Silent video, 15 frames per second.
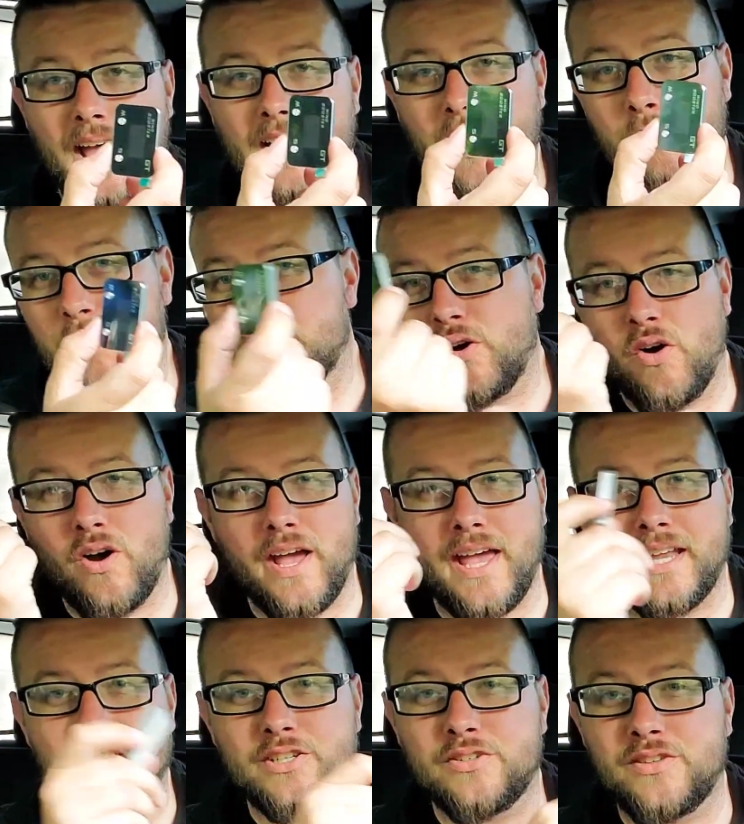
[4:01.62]
I'm gonna go
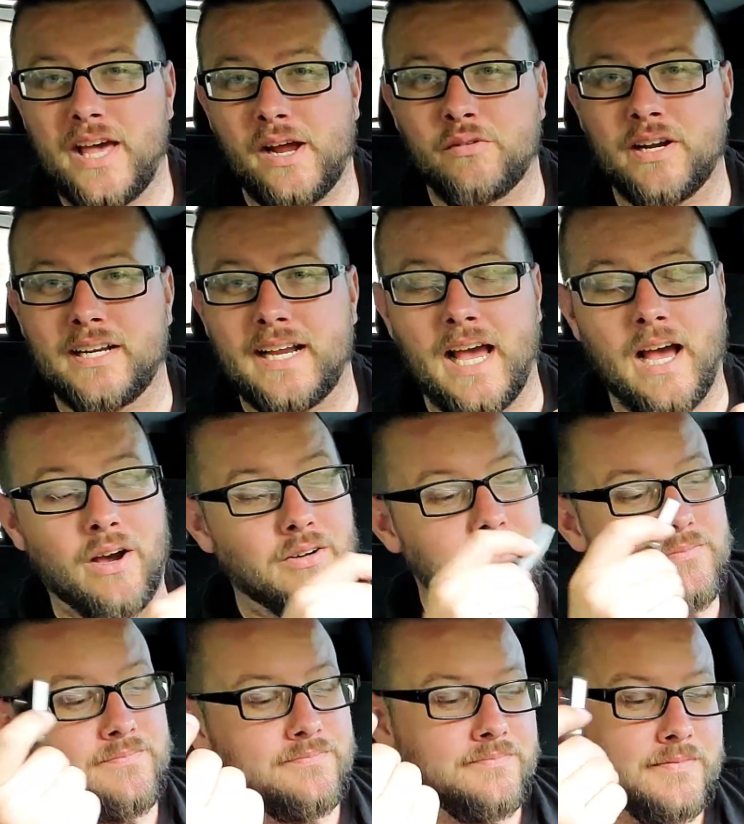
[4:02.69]
ahead and do that right now.
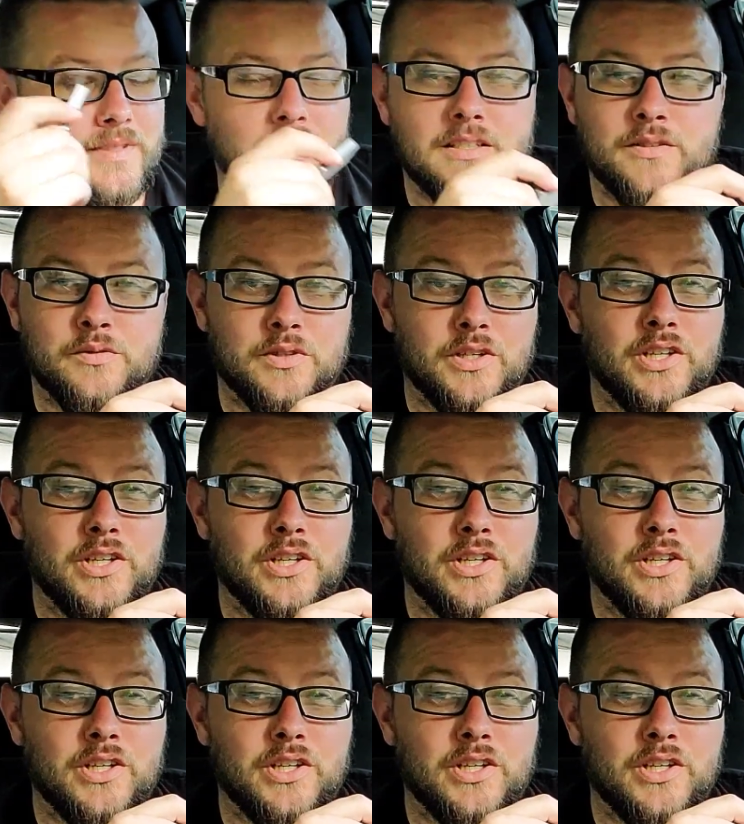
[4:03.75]
We're